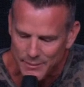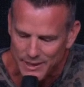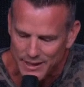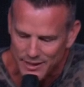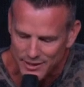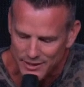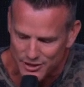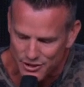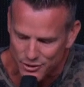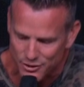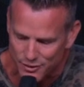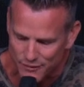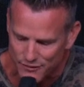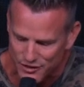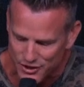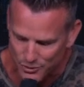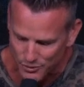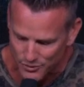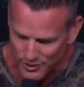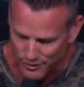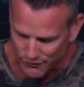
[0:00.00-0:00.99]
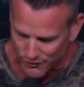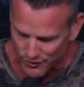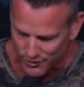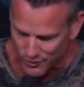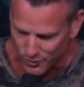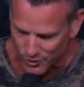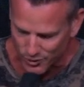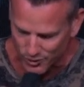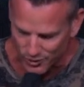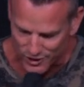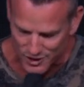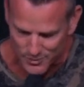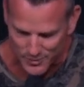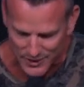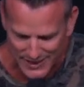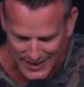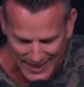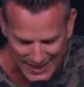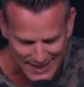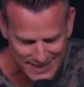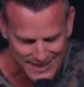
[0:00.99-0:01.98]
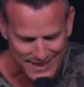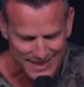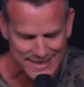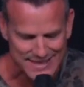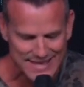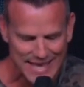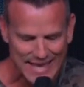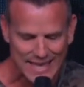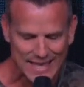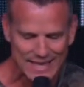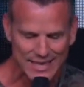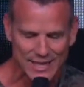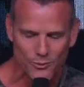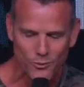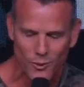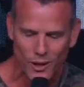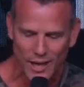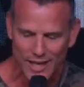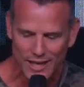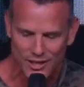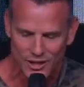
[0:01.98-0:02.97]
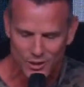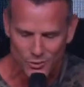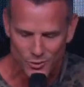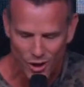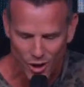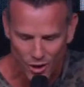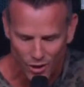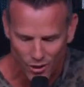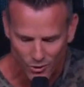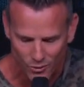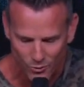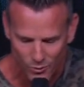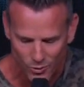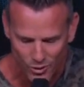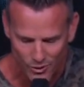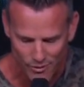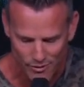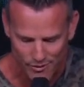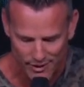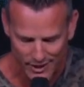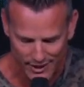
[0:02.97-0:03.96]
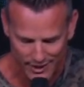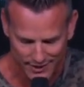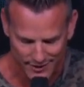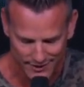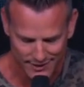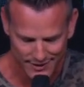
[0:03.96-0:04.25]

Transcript: because you're of two different worlds, but that is exactly why you are worthy.